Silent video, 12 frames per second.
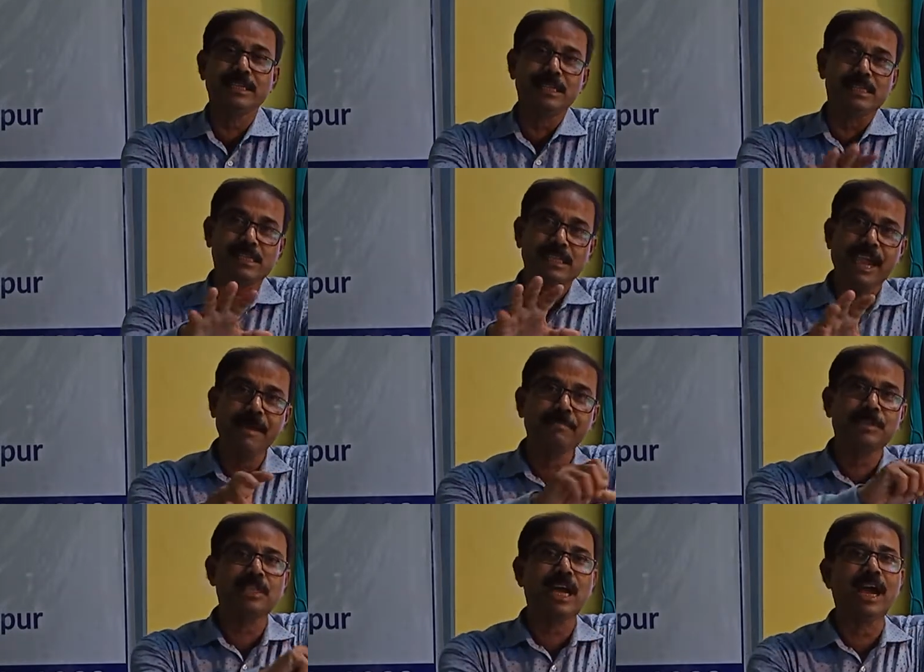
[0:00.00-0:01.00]
At the
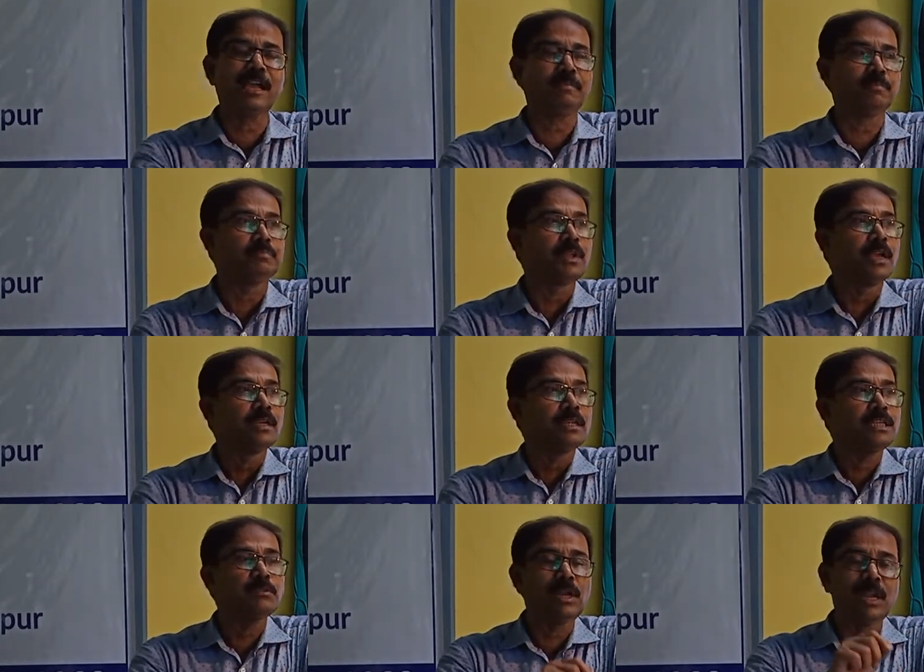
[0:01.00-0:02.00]
same time,
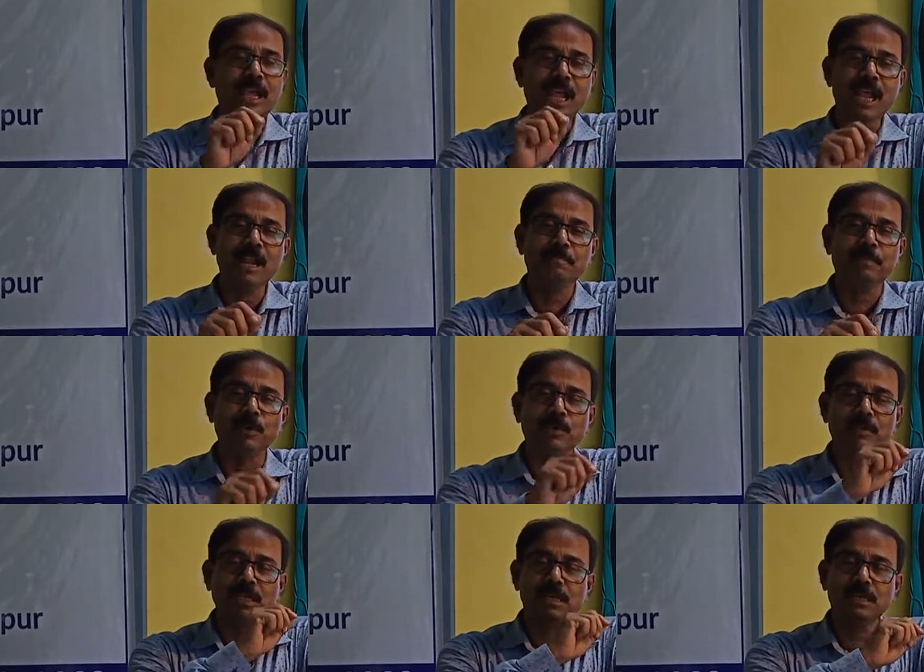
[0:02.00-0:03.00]
it will help
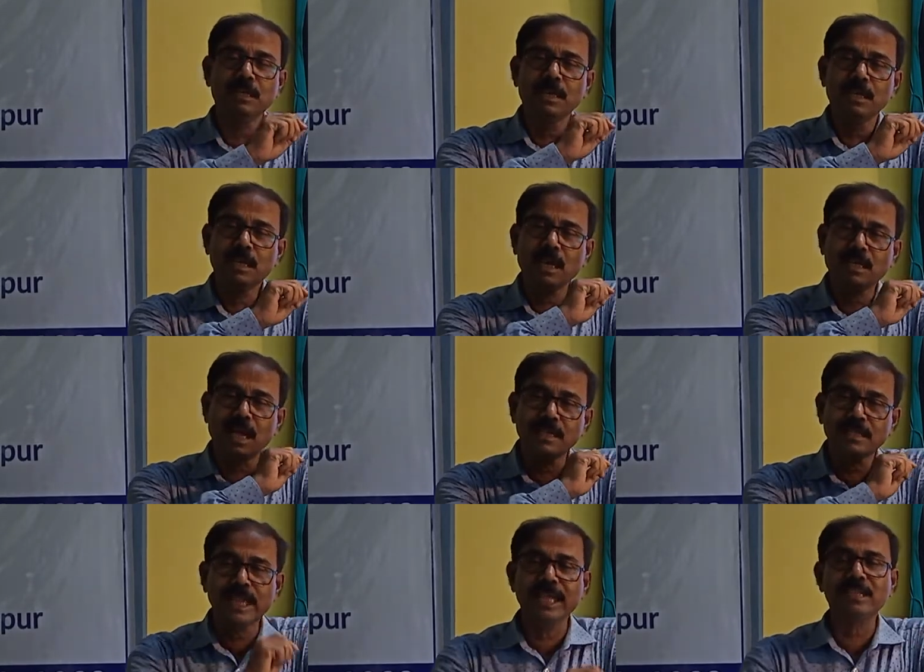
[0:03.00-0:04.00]
you, the
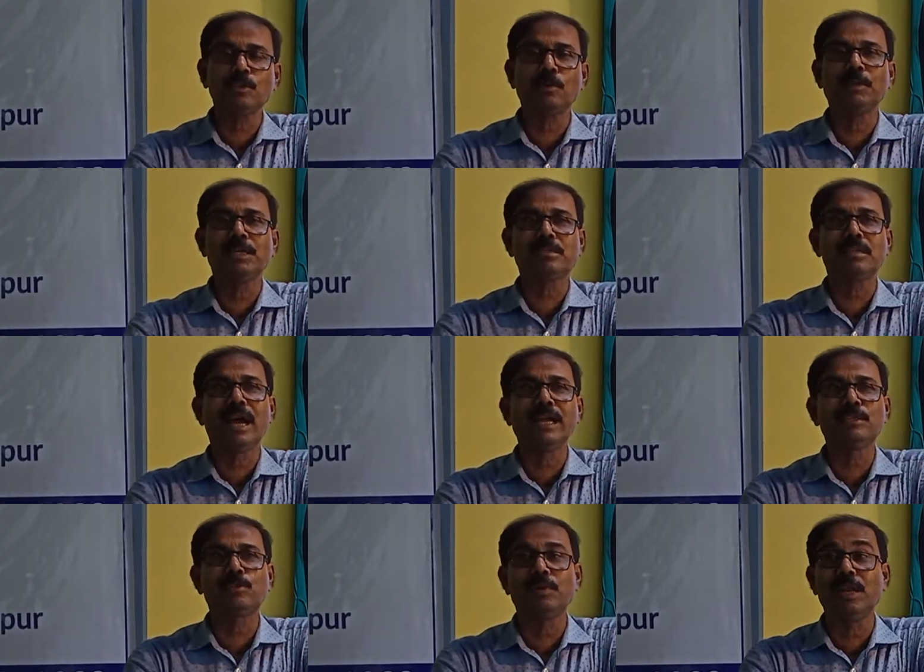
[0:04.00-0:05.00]
contents of the
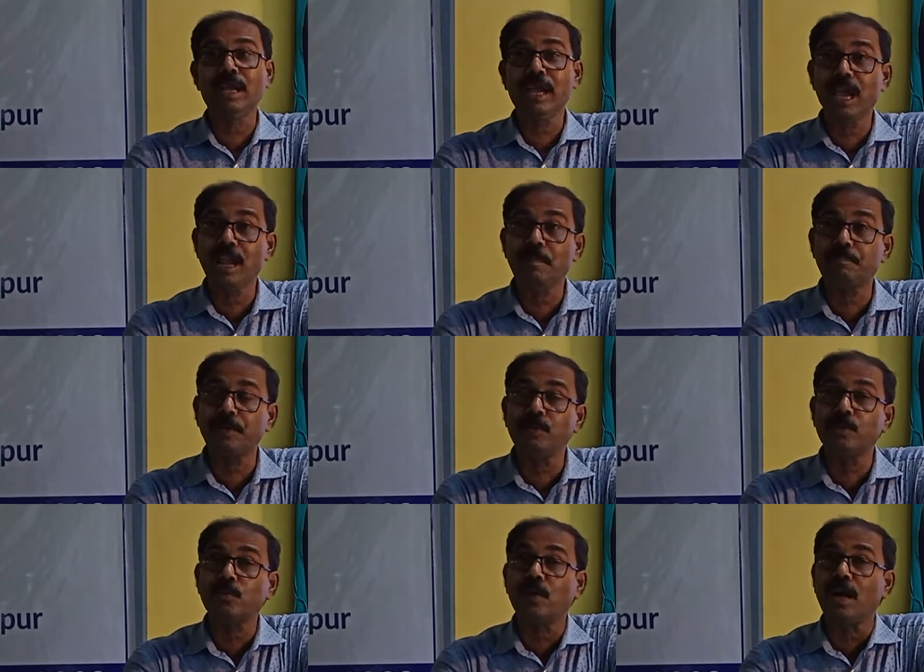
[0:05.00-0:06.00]
slides will help
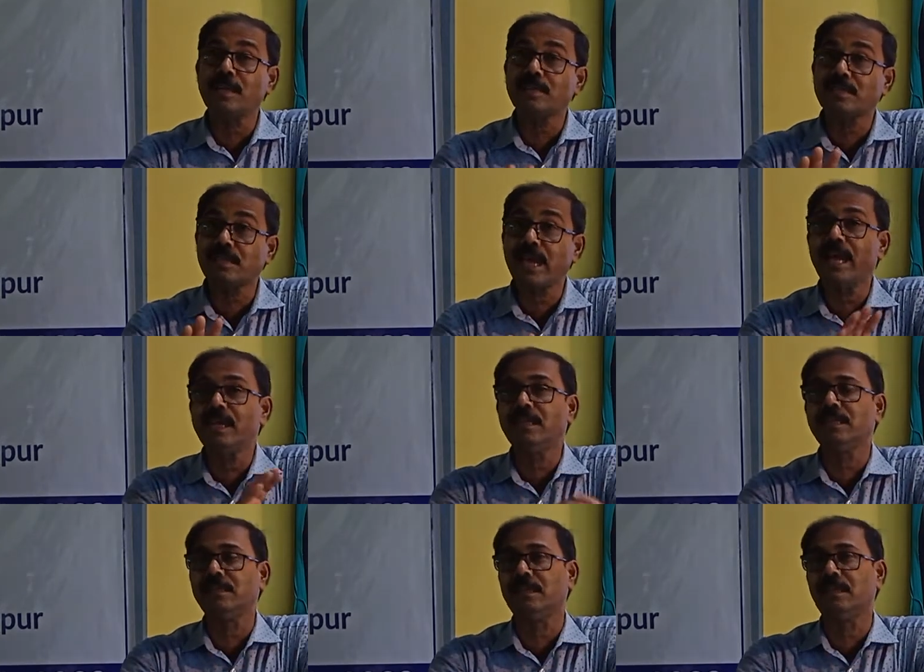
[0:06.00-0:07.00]
you to understand
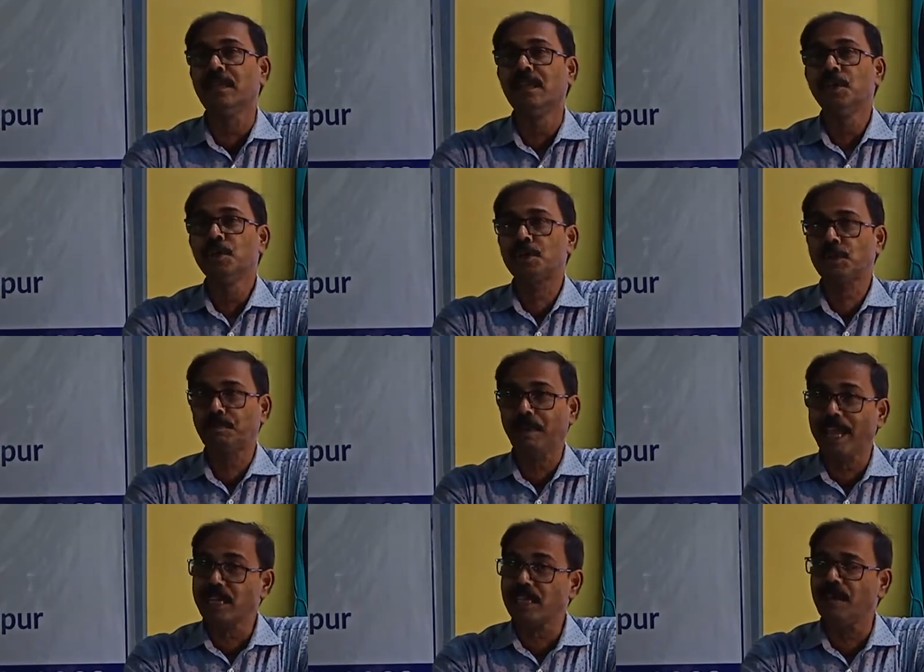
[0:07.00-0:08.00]
the
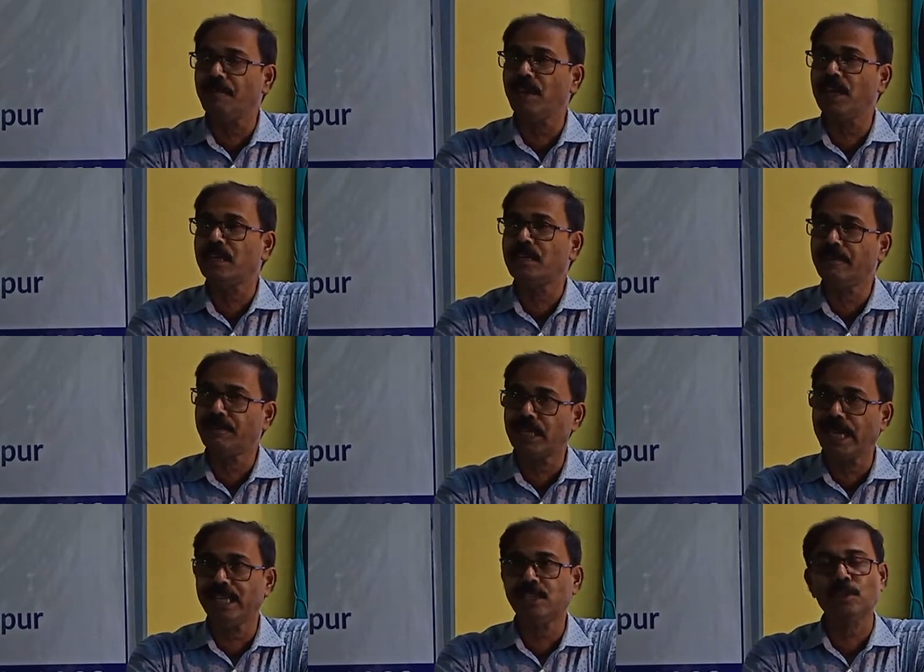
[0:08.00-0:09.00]
specific
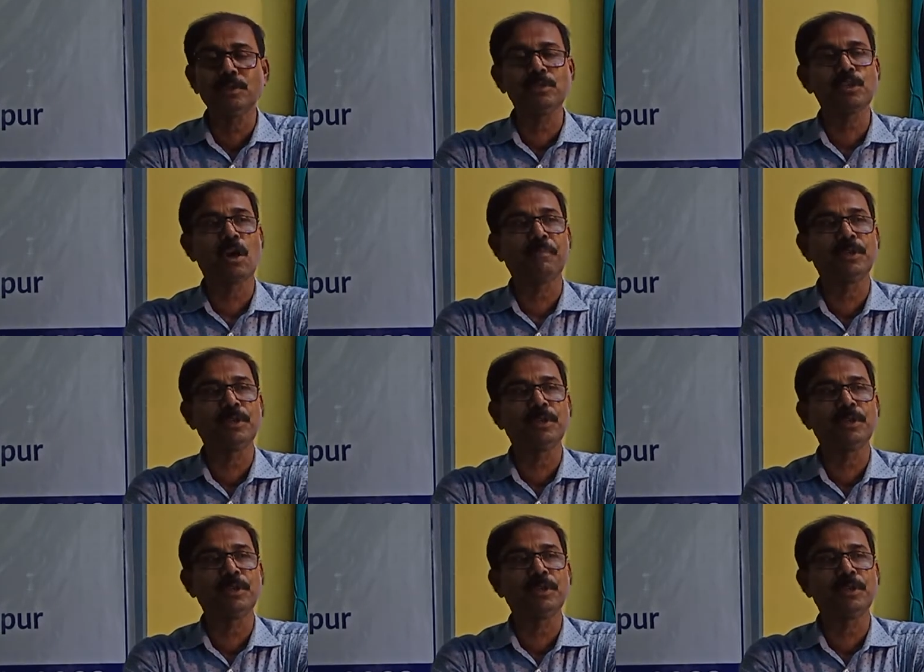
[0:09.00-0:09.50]
definitions of